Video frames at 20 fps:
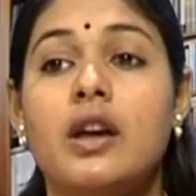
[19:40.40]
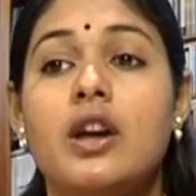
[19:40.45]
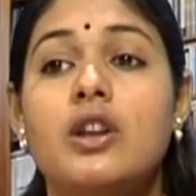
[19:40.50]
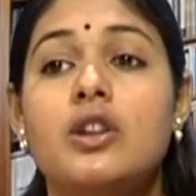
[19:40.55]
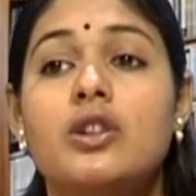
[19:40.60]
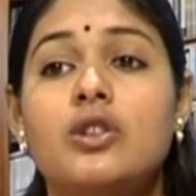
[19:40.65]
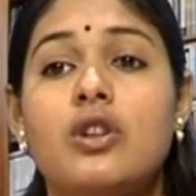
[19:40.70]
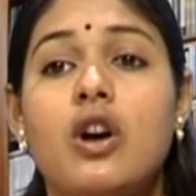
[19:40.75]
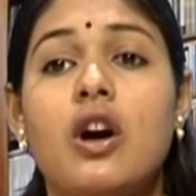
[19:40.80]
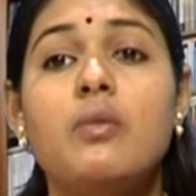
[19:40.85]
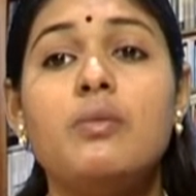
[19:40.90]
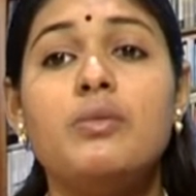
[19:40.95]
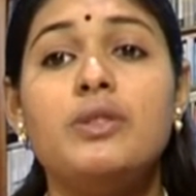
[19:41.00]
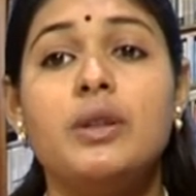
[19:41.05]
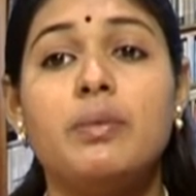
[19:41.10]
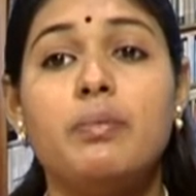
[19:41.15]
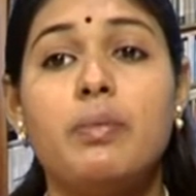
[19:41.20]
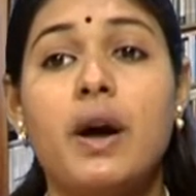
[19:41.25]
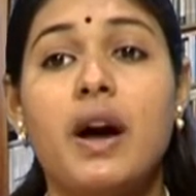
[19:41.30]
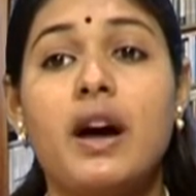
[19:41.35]
Tom
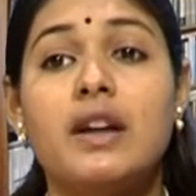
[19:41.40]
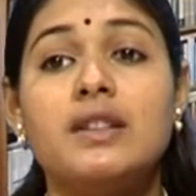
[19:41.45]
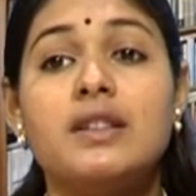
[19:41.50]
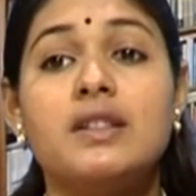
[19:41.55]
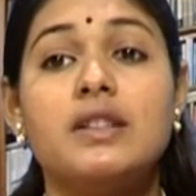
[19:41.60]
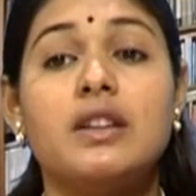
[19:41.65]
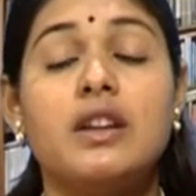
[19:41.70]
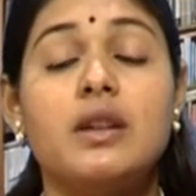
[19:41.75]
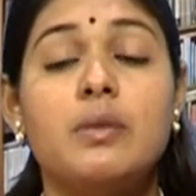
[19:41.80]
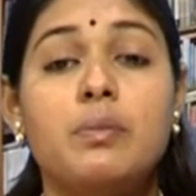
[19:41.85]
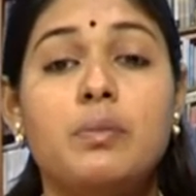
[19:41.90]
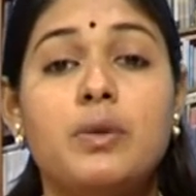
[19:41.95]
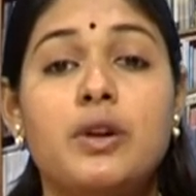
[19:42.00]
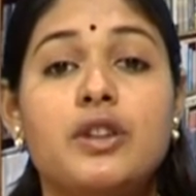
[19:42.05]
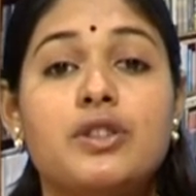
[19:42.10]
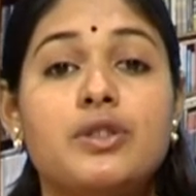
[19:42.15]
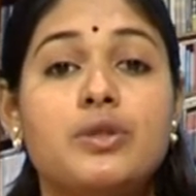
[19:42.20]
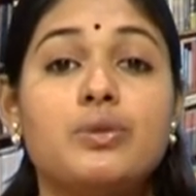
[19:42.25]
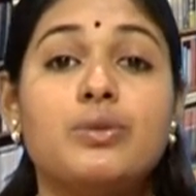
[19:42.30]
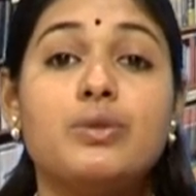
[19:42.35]
departs in
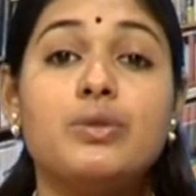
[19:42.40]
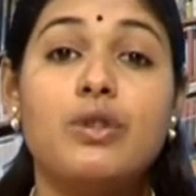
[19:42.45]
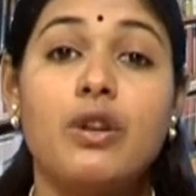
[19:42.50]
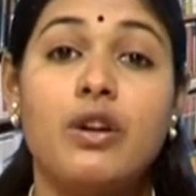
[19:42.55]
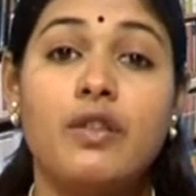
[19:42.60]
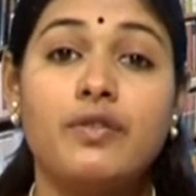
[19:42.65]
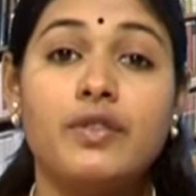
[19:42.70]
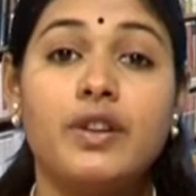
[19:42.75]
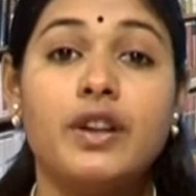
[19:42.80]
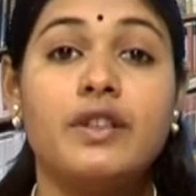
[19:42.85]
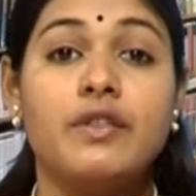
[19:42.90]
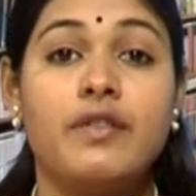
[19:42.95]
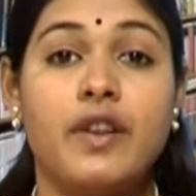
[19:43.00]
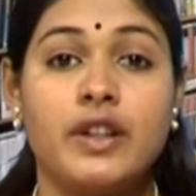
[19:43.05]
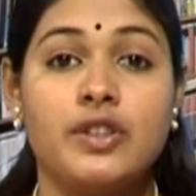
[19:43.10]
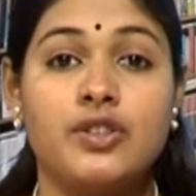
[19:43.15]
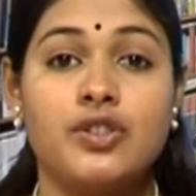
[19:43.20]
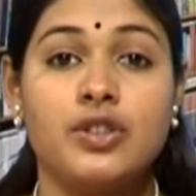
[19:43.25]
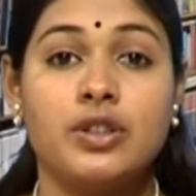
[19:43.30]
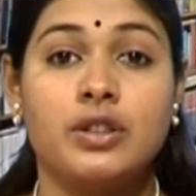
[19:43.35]
pursuit of
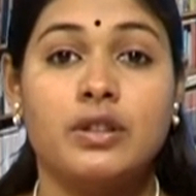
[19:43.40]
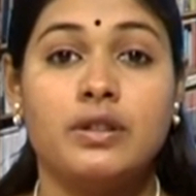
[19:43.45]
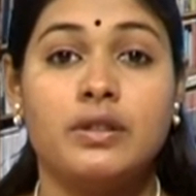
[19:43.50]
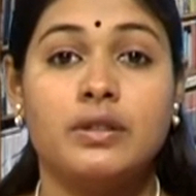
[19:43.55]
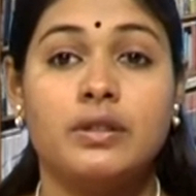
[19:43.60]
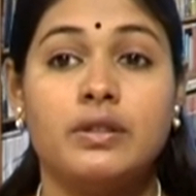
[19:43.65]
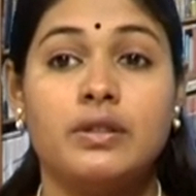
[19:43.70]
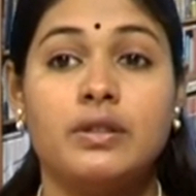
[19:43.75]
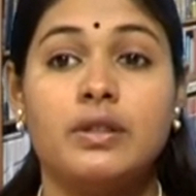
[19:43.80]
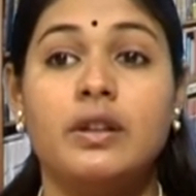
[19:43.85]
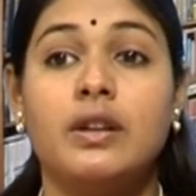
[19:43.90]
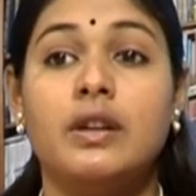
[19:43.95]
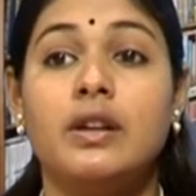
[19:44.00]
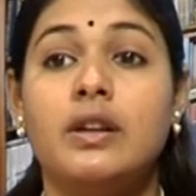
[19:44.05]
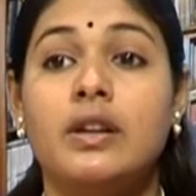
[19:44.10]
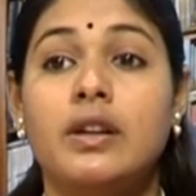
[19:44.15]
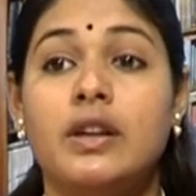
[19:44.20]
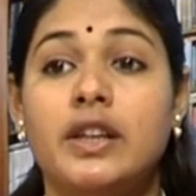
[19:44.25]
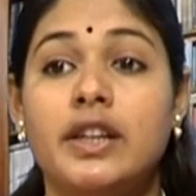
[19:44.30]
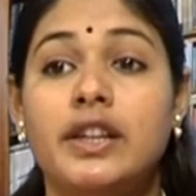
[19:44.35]
adventure.
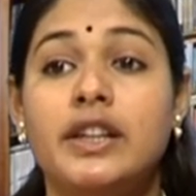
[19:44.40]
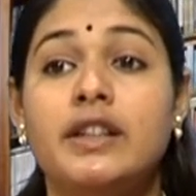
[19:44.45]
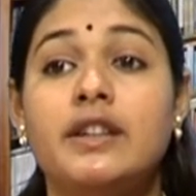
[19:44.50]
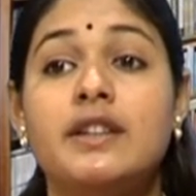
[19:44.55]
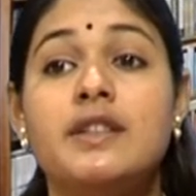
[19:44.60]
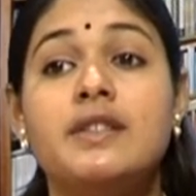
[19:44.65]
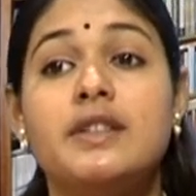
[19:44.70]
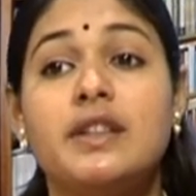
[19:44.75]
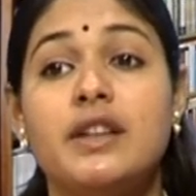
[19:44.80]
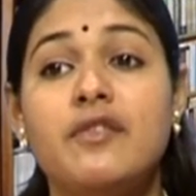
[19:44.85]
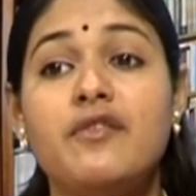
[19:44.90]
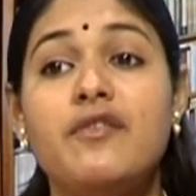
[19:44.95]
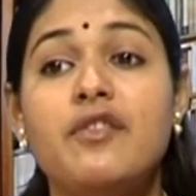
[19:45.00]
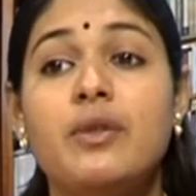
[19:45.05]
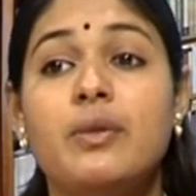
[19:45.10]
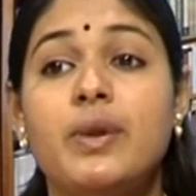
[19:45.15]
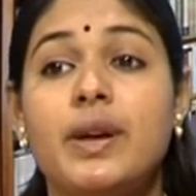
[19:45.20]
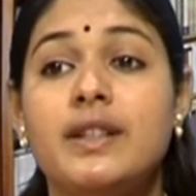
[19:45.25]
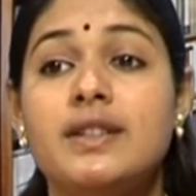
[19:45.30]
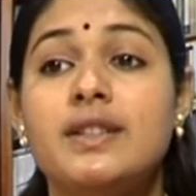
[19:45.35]
He is
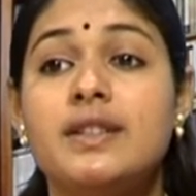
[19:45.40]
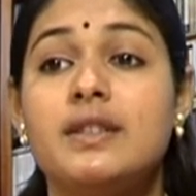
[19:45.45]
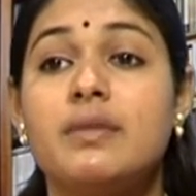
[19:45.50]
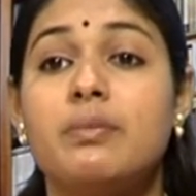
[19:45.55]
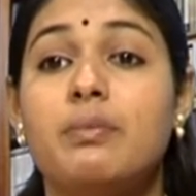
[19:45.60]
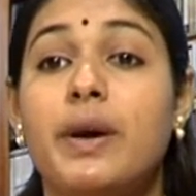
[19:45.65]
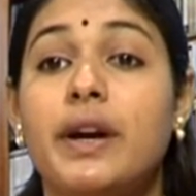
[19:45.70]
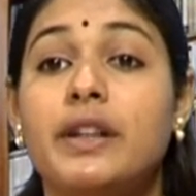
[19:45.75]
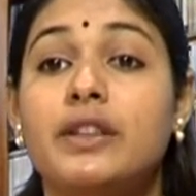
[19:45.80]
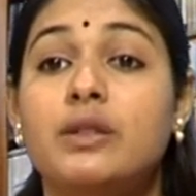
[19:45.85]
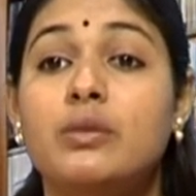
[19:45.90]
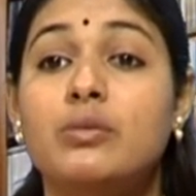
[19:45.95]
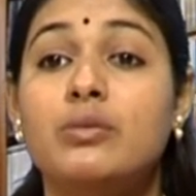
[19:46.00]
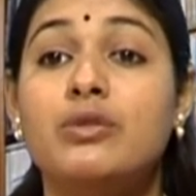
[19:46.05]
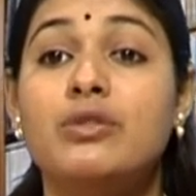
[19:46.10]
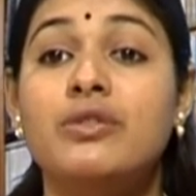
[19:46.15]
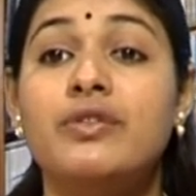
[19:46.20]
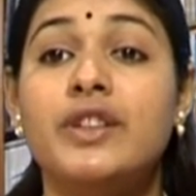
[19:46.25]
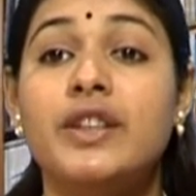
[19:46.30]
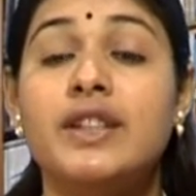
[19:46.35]
influenced by the
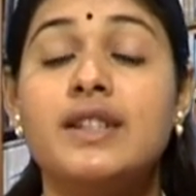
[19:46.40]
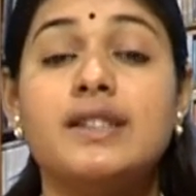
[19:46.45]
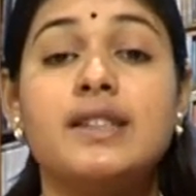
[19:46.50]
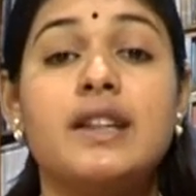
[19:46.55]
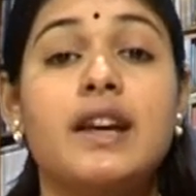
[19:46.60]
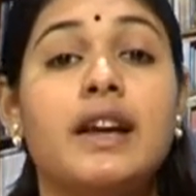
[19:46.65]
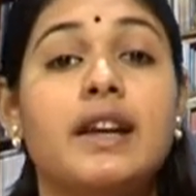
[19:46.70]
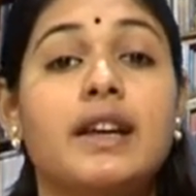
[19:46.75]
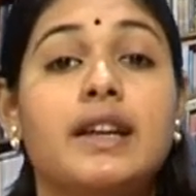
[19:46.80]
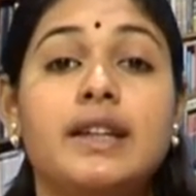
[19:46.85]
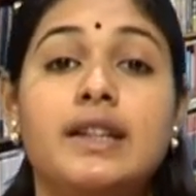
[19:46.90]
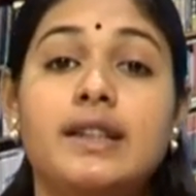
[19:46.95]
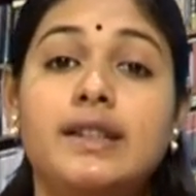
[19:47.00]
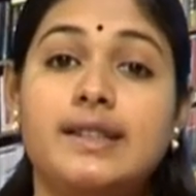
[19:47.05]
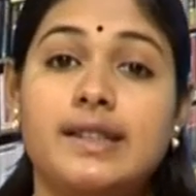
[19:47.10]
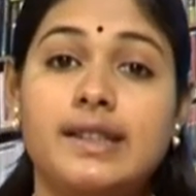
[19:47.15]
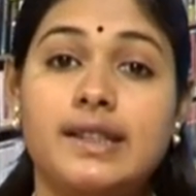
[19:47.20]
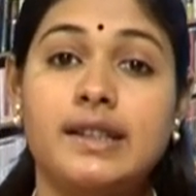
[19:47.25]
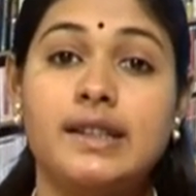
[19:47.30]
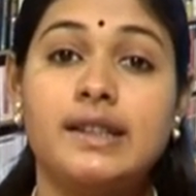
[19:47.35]
movies he
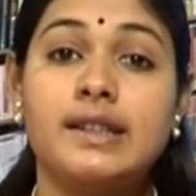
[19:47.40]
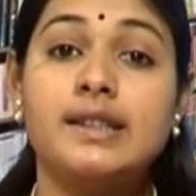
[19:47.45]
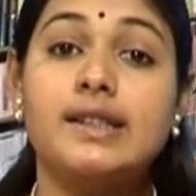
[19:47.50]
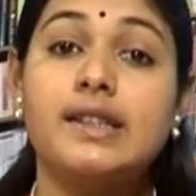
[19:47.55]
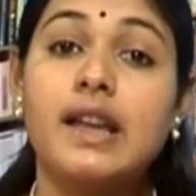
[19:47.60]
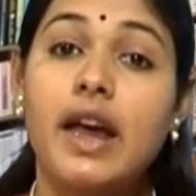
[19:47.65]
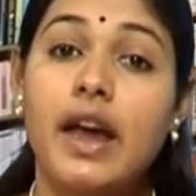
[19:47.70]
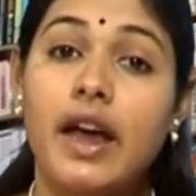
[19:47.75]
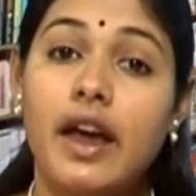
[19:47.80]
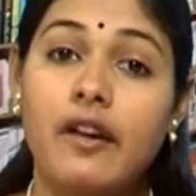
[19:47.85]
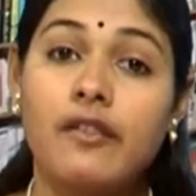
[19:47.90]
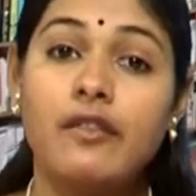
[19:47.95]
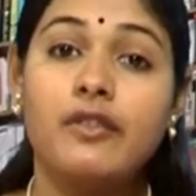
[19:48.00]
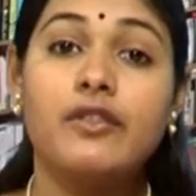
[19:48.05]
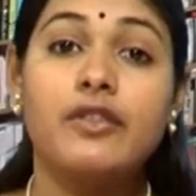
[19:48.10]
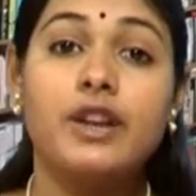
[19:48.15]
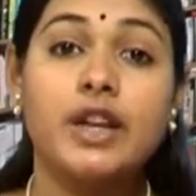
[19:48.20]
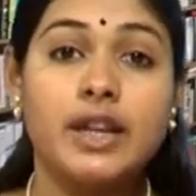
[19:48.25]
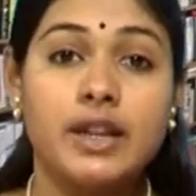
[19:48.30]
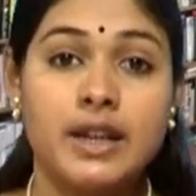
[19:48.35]
sees
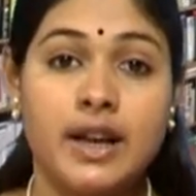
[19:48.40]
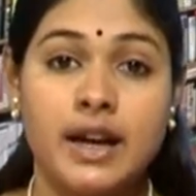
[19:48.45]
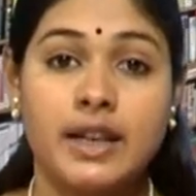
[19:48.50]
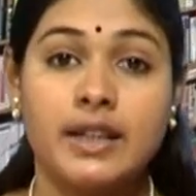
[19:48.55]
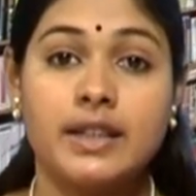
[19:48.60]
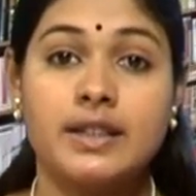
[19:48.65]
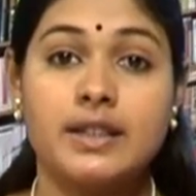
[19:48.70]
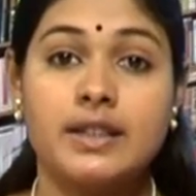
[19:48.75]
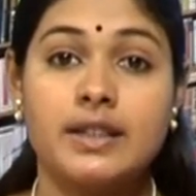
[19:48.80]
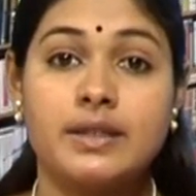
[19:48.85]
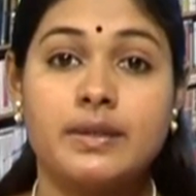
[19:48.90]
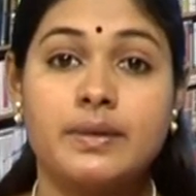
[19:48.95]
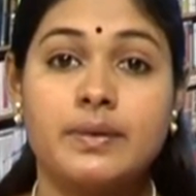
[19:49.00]
every night.